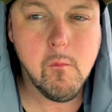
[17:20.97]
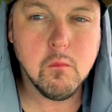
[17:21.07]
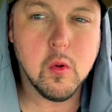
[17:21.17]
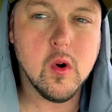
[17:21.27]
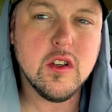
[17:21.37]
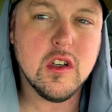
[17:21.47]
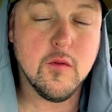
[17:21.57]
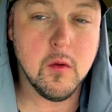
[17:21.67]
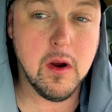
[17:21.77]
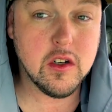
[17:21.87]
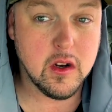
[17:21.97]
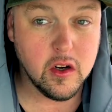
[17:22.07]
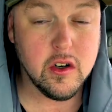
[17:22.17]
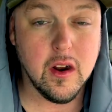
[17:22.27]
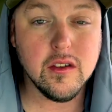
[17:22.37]
points and information, and
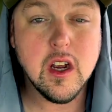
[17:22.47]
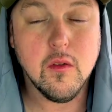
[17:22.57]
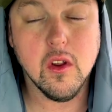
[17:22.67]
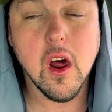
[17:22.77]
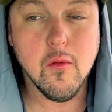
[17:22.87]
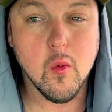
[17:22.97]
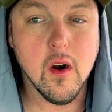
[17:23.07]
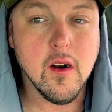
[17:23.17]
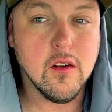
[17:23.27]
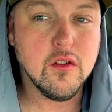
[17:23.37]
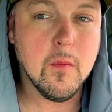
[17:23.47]
she does have a lot of awareness,